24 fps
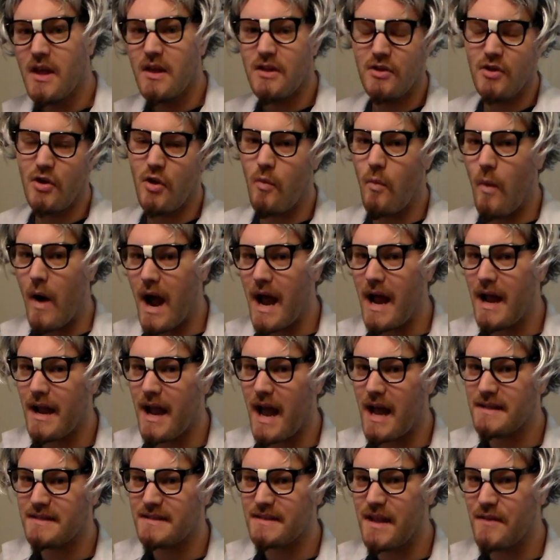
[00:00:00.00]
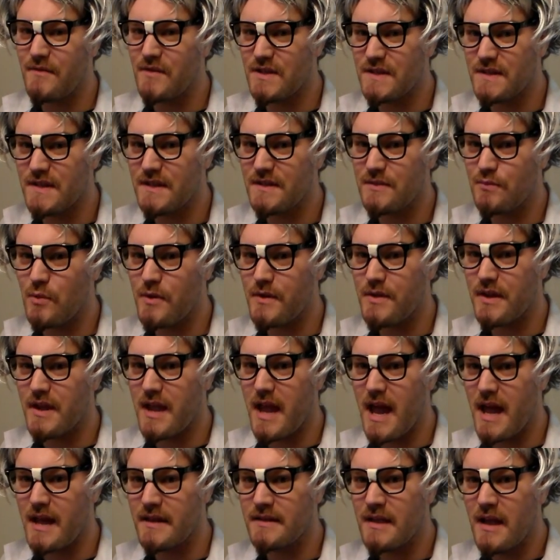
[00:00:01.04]
You know why I got 7 cents worth of
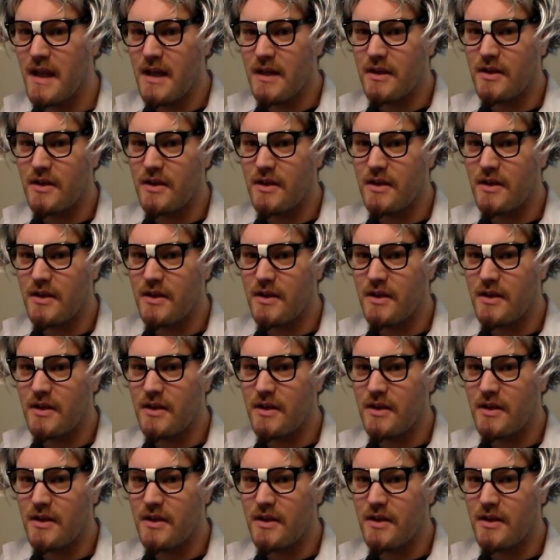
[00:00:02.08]
gas?